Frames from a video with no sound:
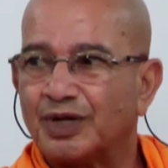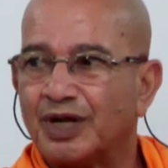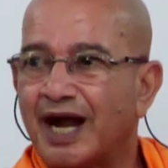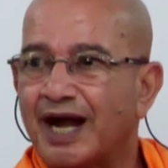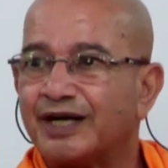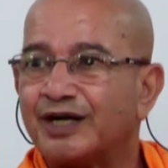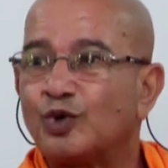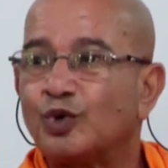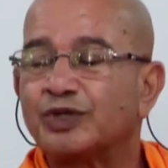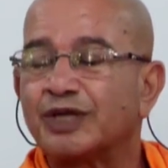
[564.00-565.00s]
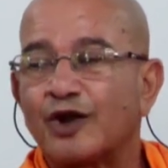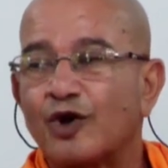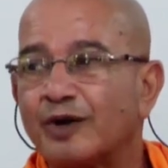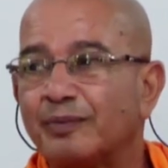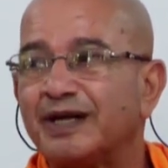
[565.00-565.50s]
and truth
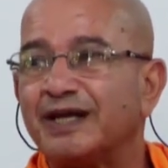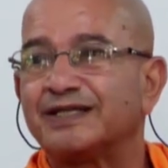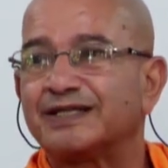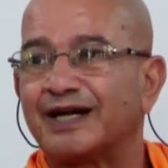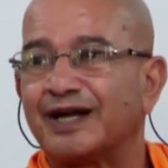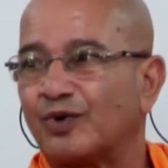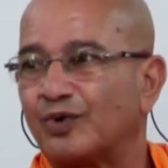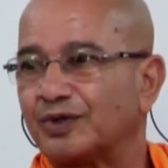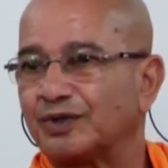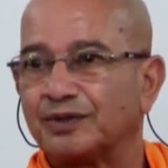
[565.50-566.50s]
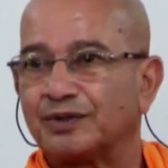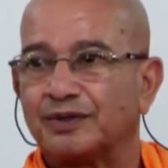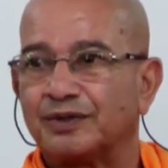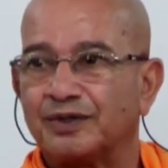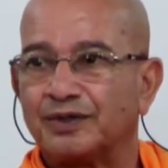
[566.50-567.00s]
cannot be reasoned out.
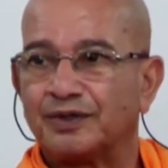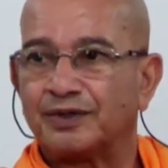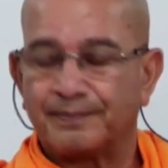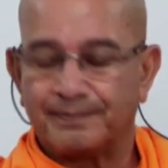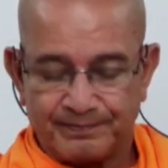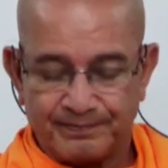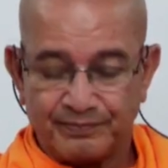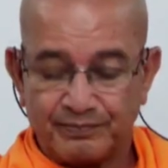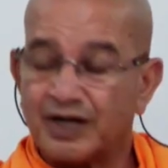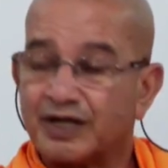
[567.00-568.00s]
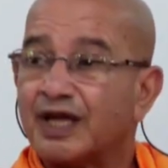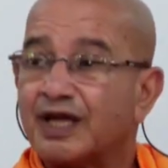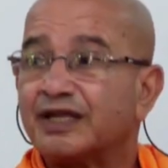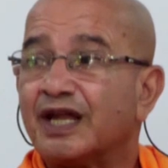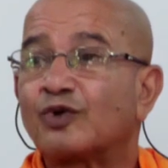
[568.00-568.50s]
But
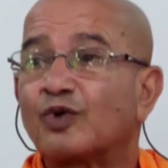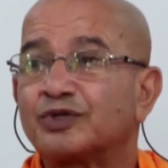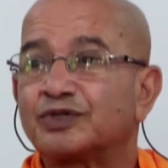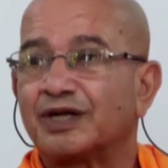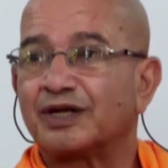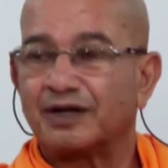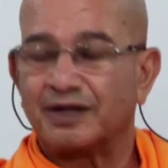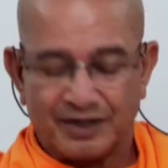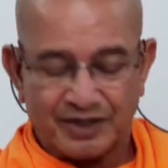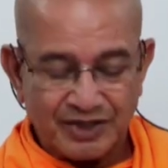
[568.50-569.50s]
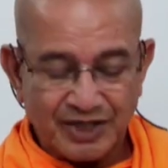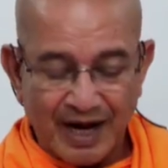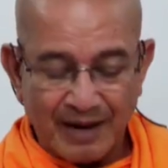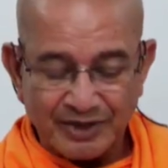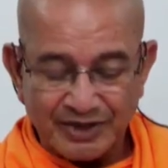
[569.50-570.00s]
that question, Sri
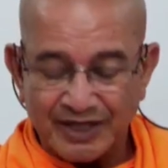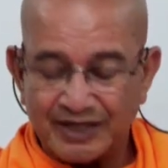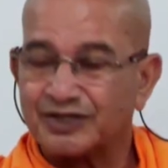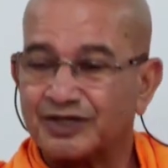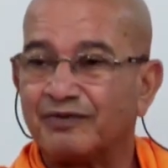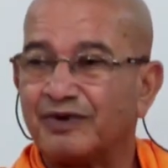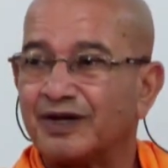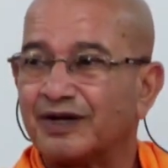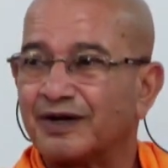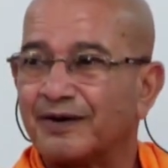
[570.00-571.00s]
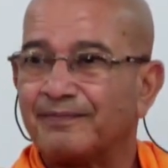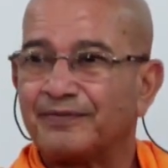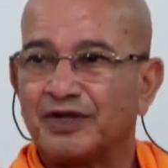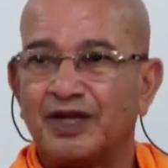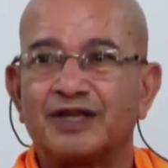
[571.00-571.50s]
Ramakrishna is giving,
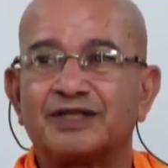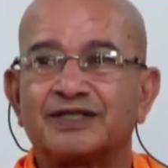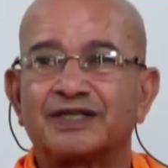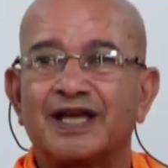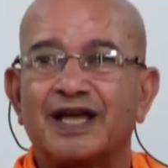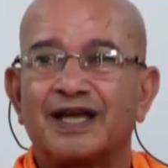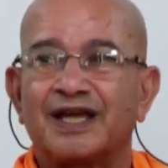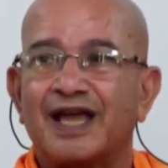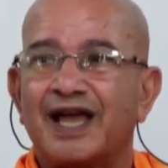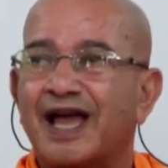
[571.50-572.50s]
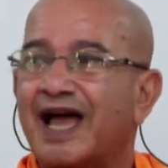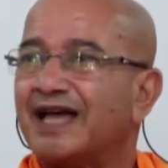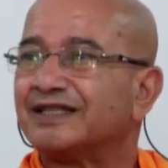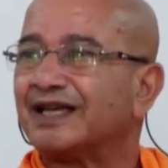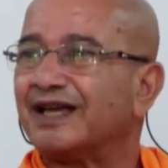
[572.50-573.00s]
yes,
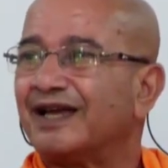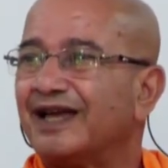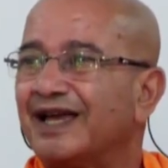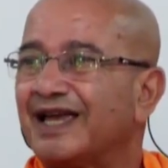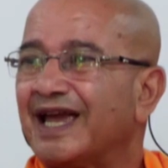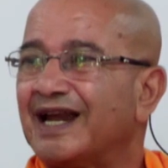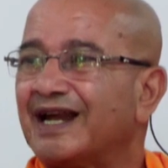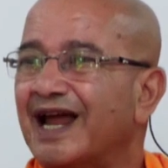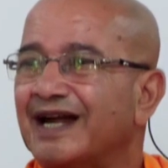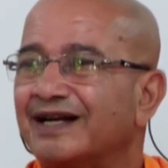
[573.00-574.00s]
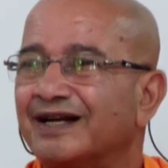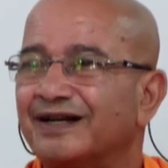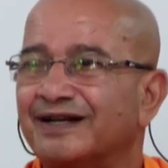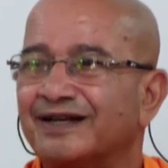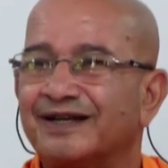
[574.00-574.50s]
as an
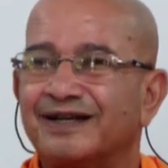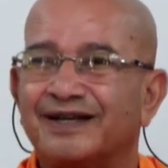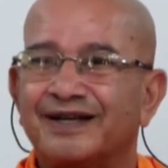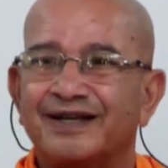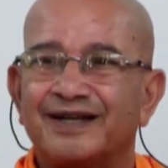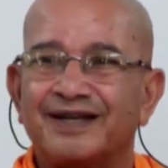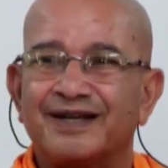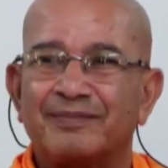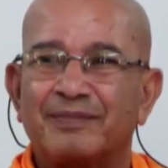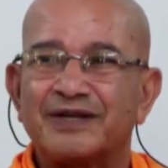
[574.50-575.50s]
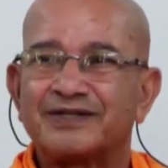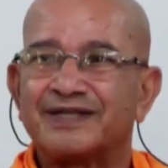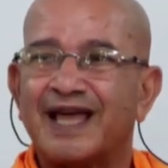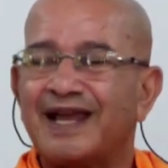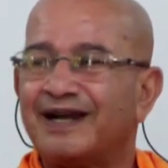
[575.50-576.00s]
enlightened
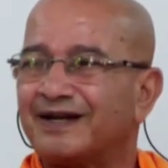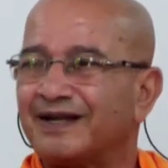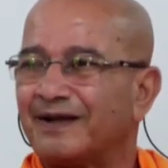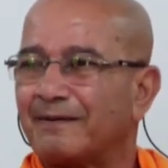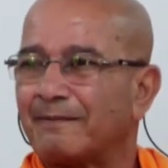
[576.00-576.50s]
personality.